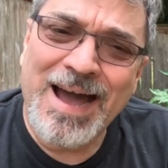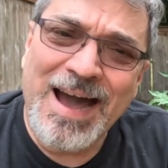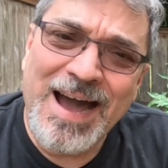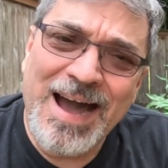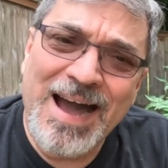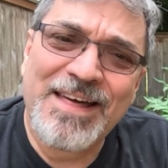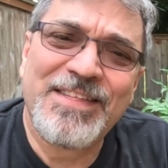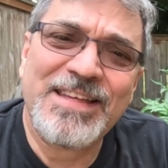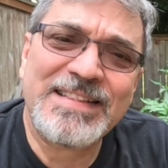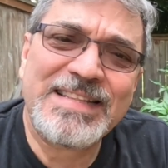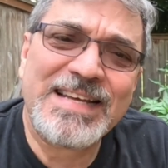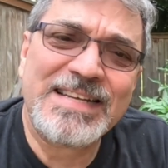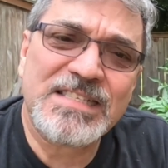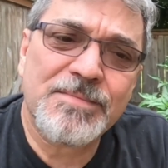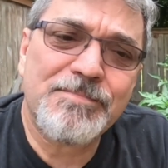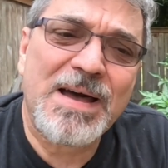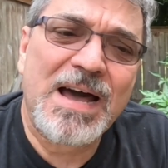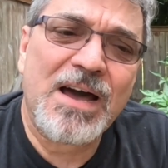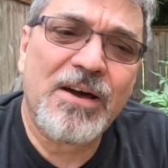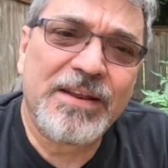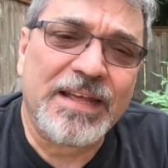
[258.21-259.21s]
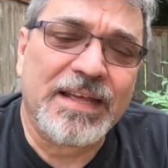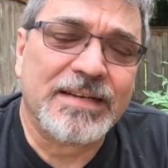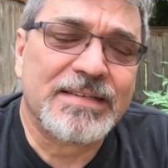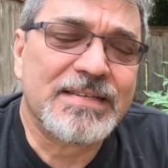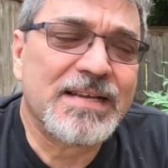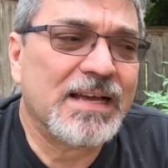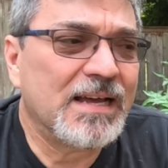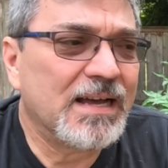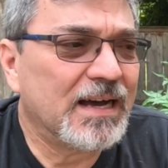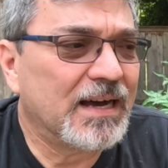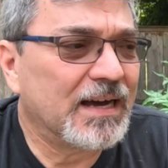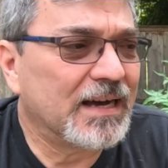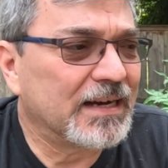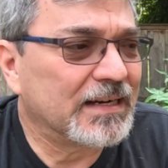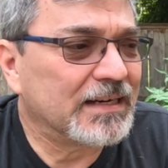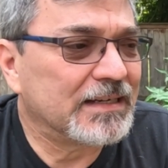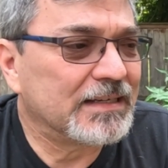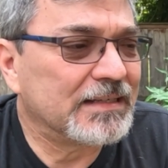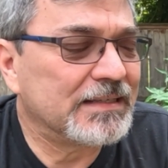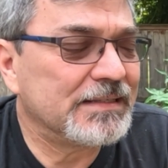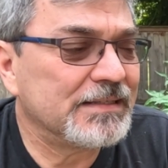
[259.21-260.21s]
I think that's about it.
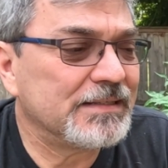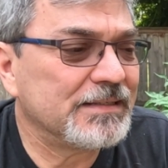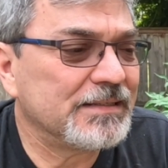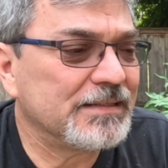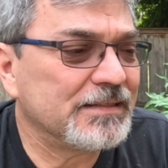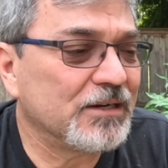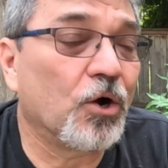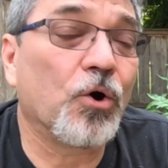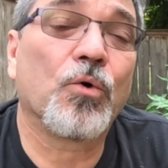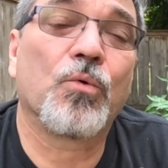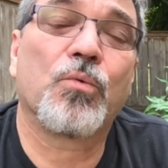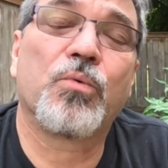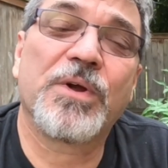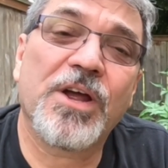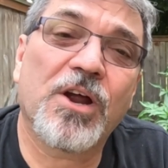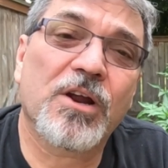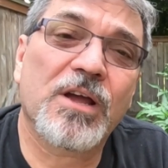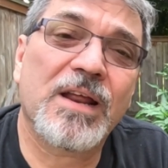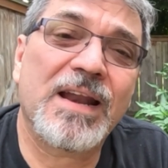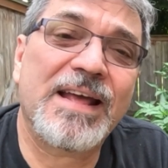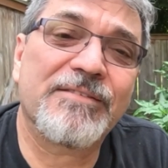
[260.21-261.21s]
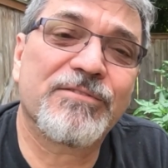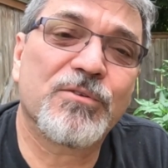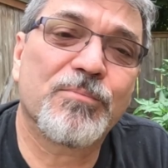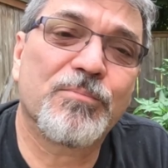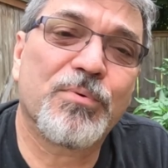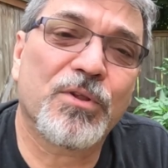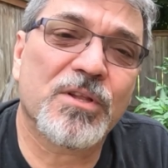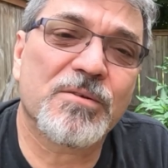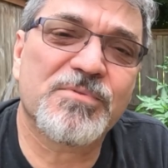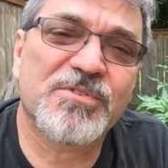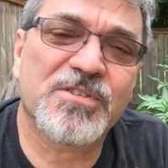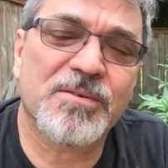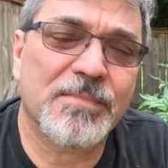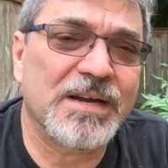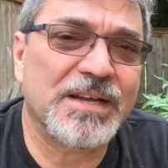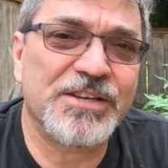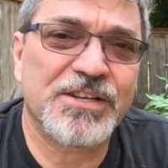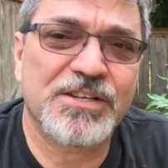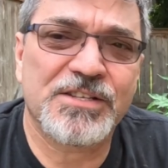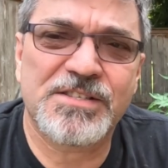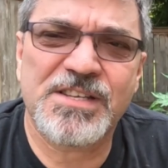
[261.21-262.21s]
We are going to have to pull up some
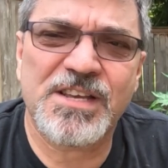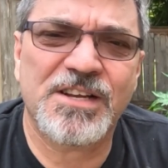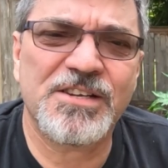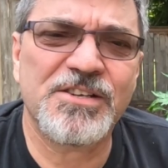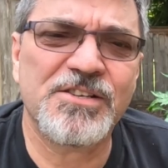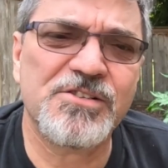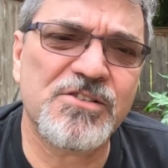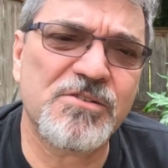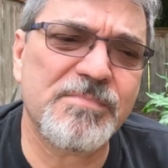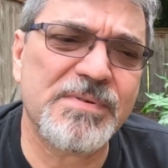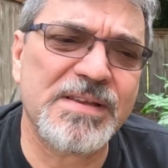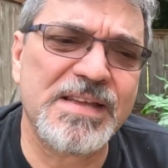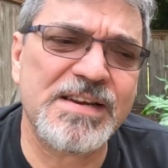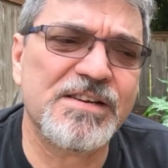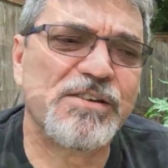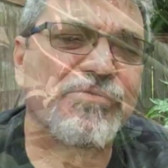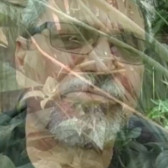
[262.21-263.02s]
onions. The onions are beginning to